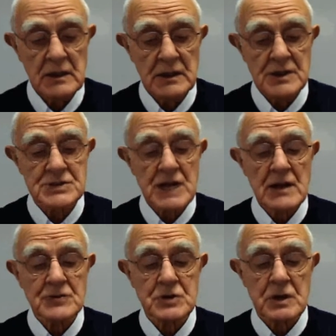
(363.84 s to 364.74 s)
It is
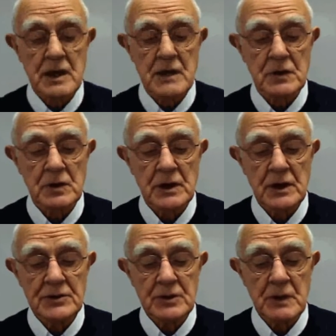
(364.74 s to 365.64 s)
salutary, therefore,
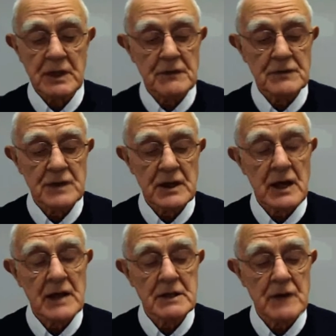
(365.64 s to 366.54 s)
to be given the
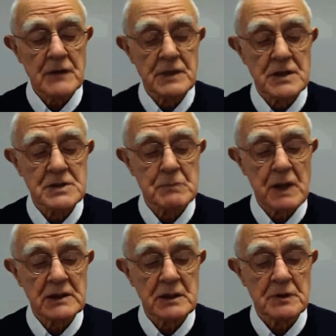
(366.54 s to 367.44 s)
kind of evidence
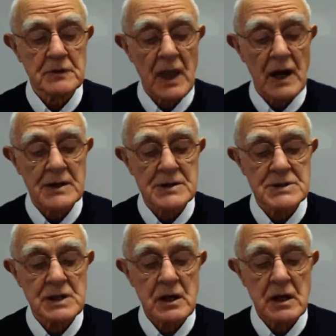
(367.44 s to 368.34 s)
Butler
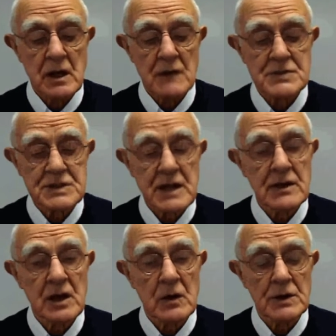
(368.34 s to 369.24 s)
provides of
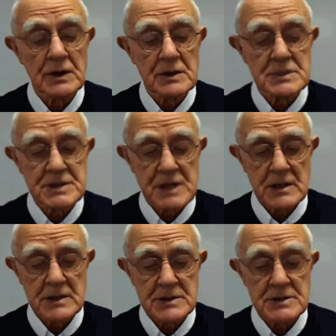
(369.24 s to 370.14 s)
stakeholder
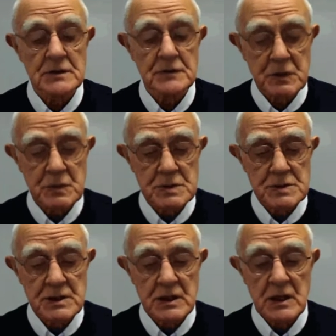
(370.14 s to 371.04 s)
concerns and
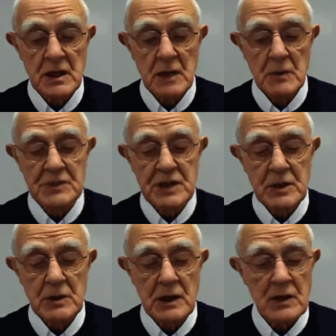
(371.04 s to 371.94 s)
views,
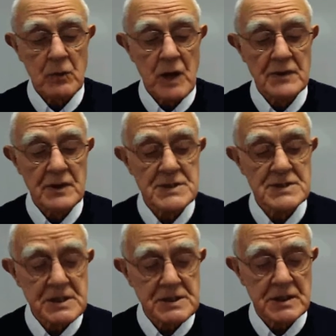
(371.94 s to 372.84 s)
particularly when there is
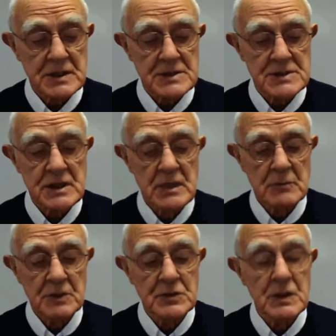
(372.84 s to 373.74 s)
dissonance
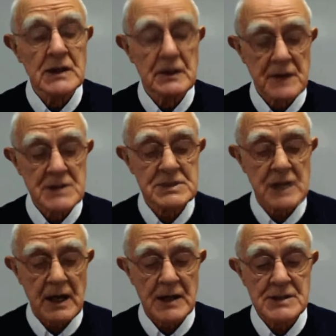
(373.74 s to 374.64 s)
between, in this
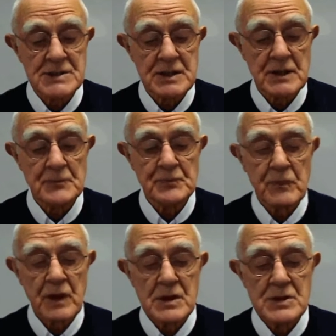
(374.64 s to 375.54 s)
case,
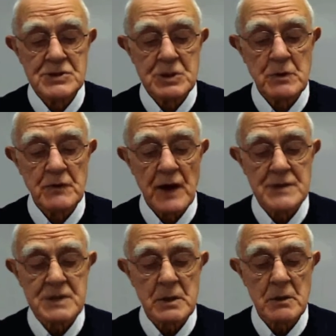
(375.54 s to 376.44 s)

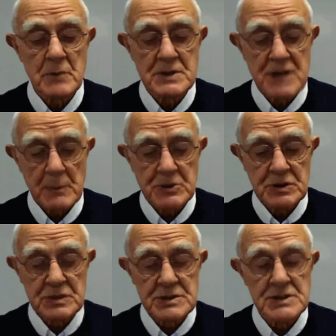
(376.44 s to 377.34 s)
supervisor
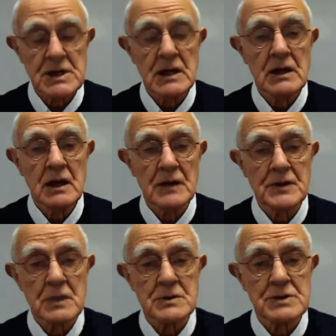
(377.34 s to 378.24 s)
perceptions and
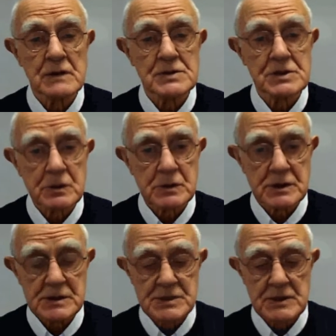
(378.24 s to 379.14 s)
those of
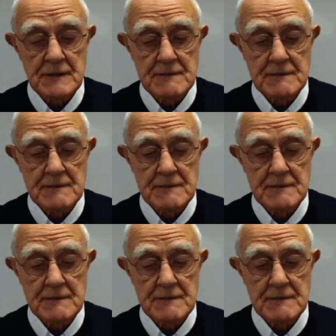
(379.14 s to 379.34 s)
students.